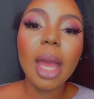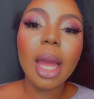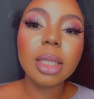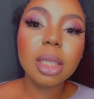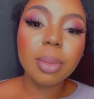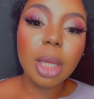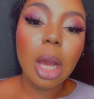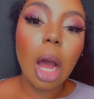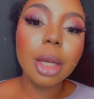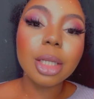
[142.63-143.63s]
And to
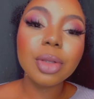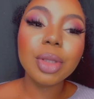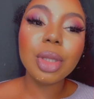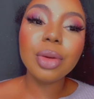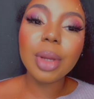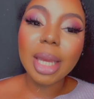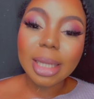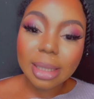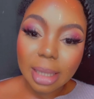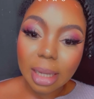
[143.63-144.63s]
be honest with you,
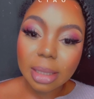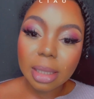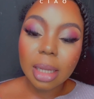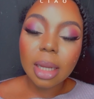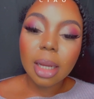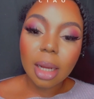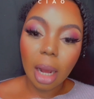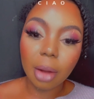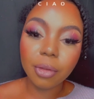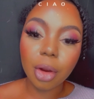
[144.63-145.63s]
it does
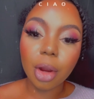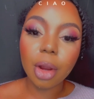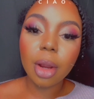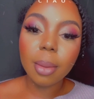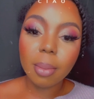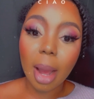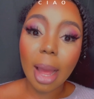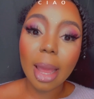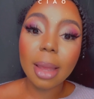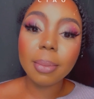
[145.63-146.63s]
cover
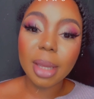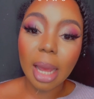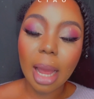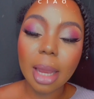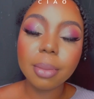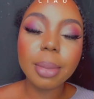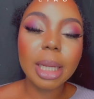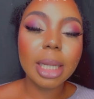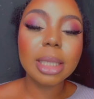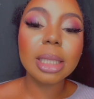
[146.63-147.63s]
my behind
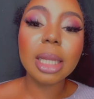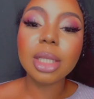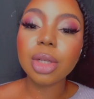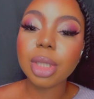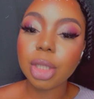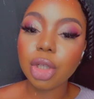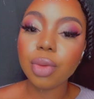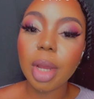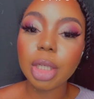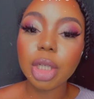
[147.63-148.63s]
because these are
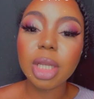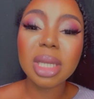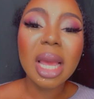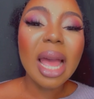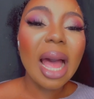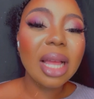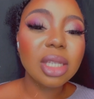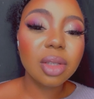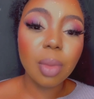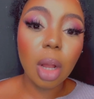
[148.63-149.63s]
situations, as
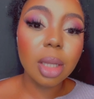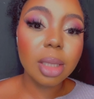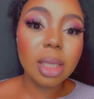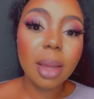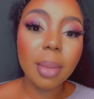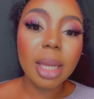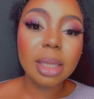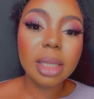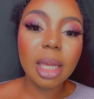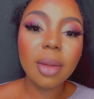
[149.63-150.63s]
small as they might
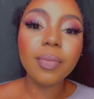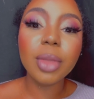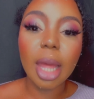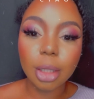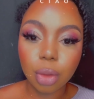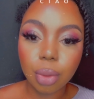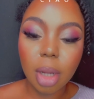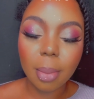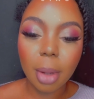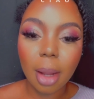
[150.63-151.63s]
seem, that do
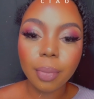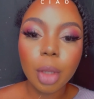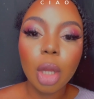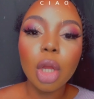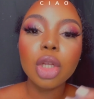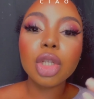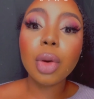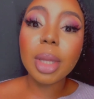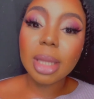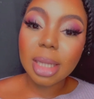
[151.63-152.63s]
come up.
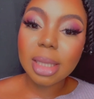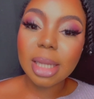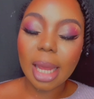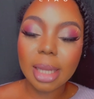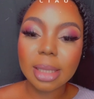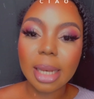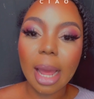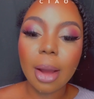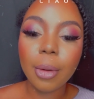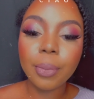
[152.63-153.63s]
So, in this case
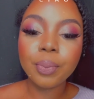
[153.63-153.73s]
now,